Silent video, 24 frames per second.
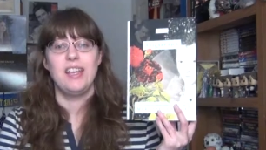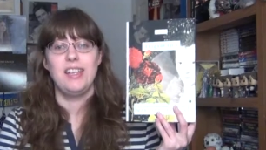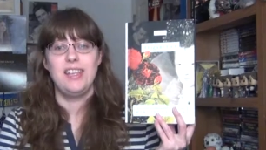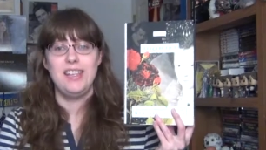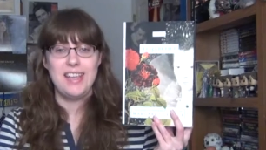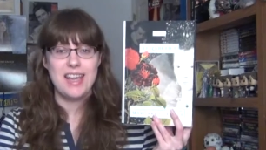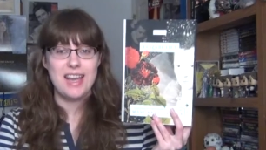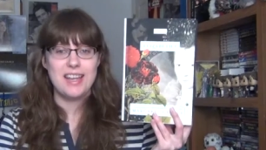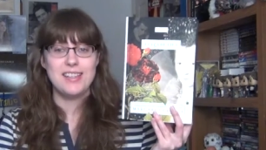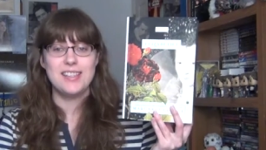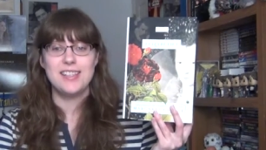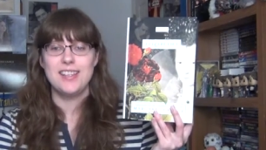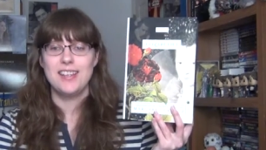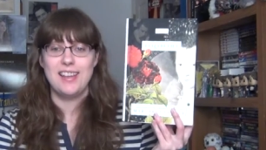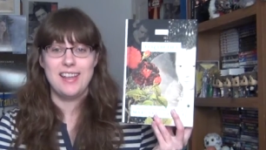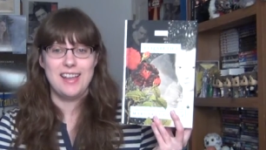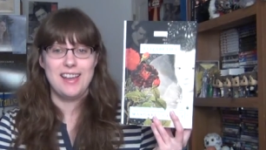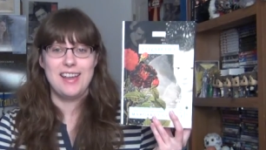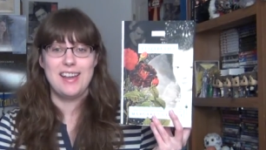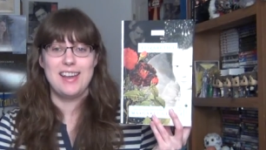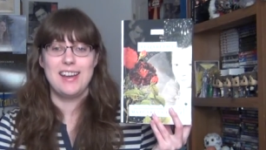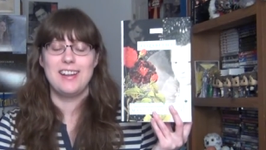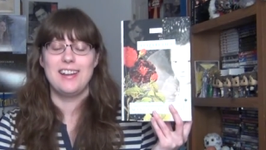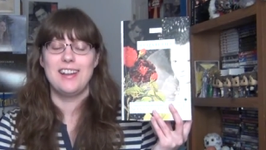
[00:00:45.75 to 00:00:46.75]
Yet
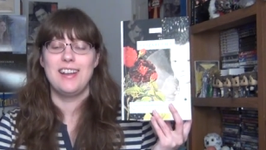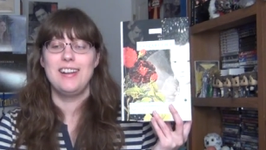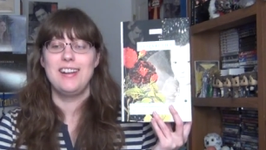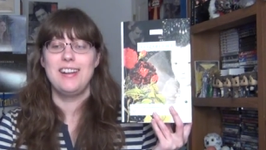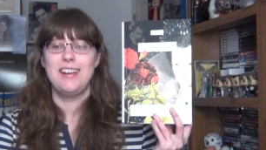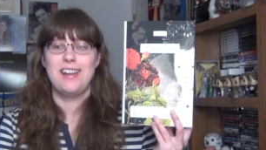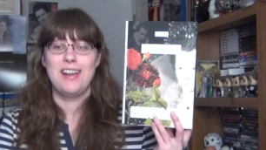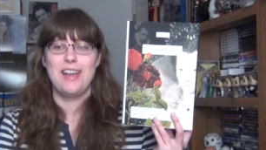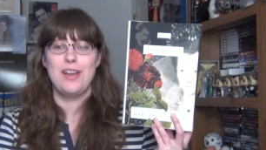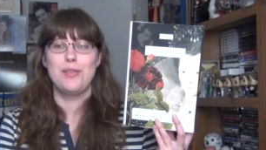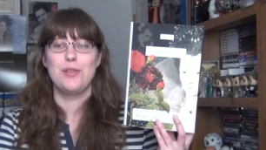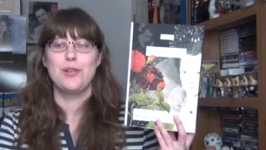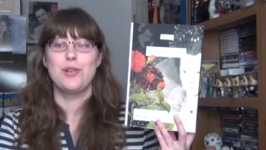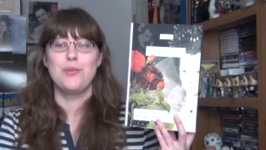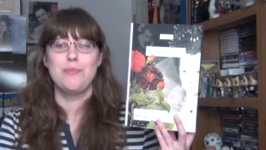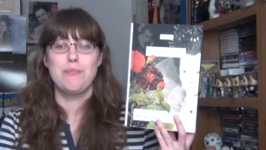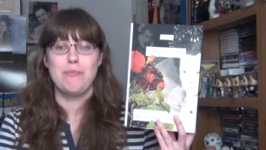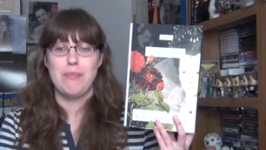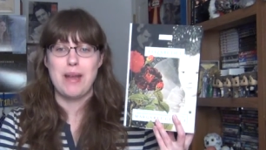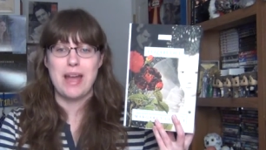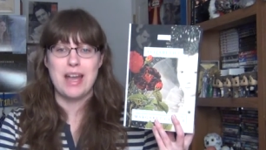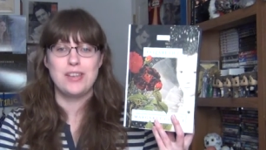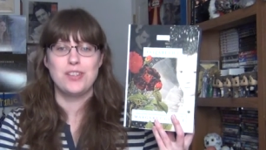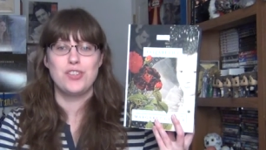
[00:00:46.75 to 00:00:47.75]
again, another
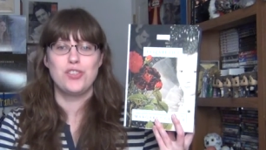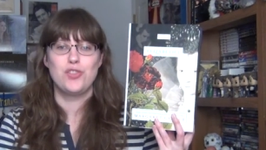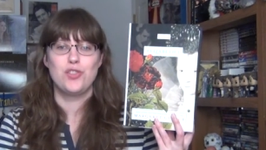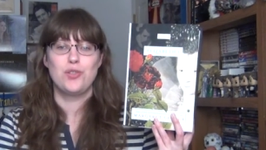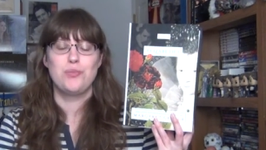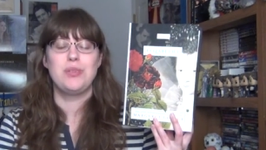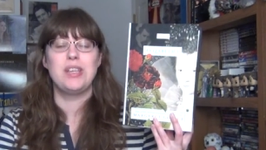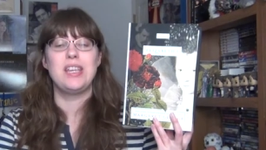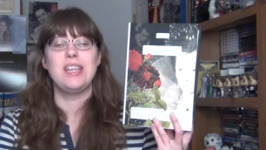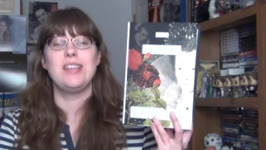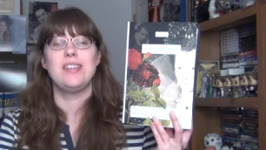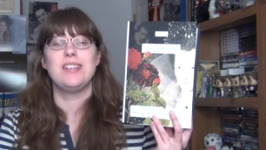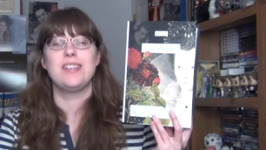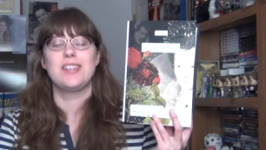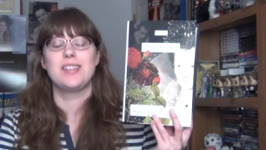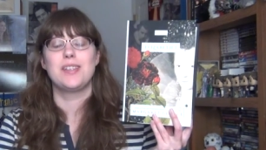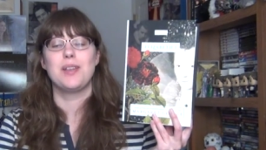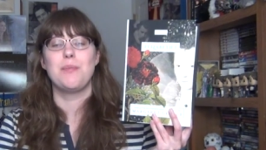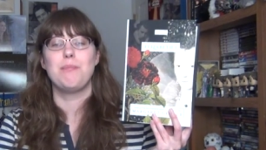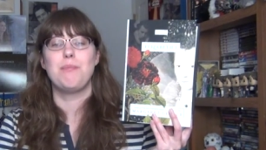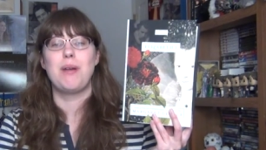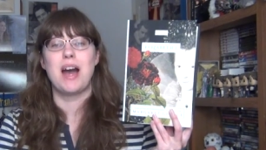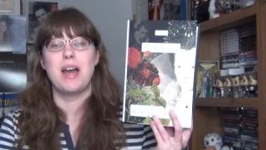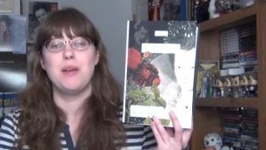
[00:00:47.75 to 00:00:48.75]
masterpiece
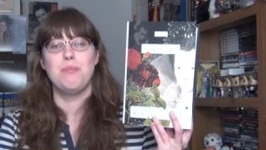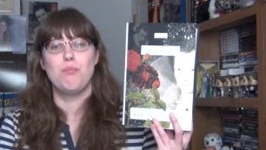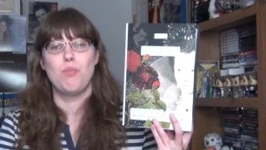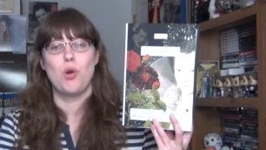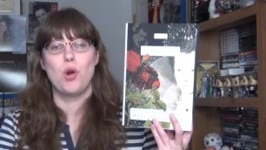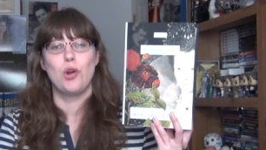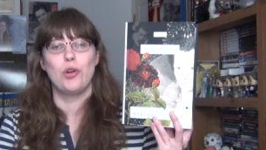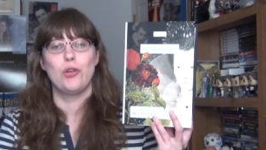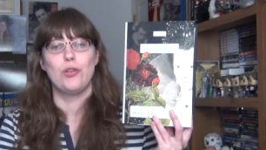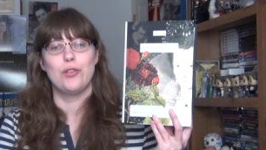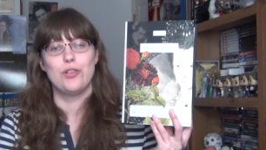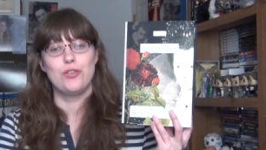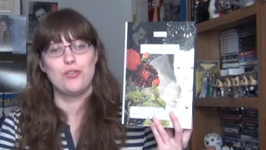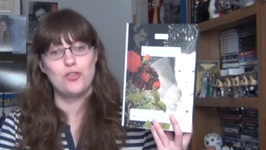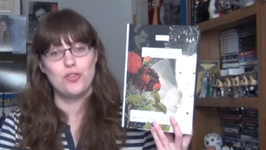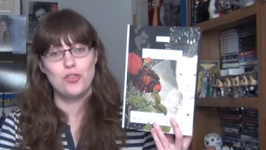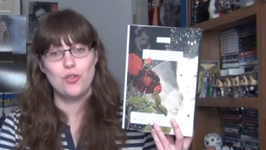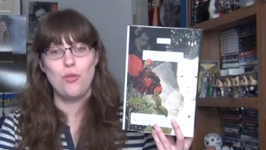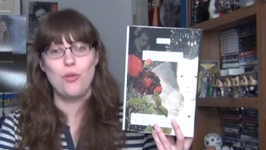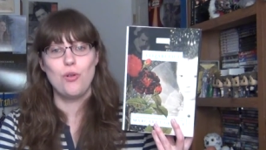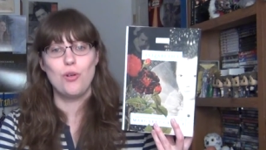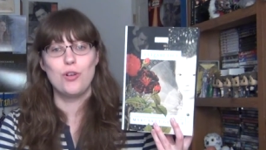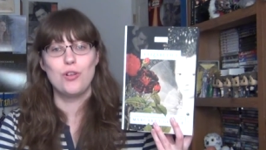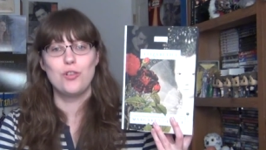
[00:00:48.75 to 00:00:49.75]
by Margaret
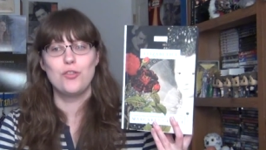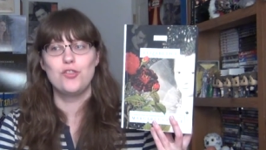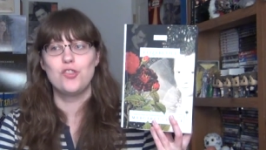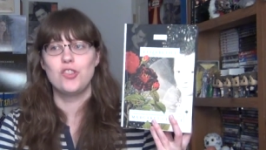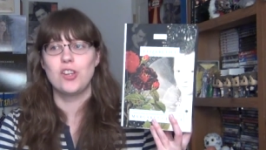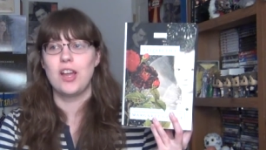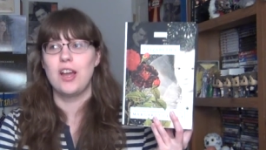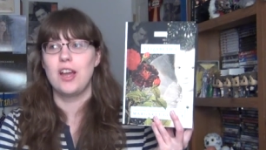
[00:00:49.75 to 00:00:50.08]
George.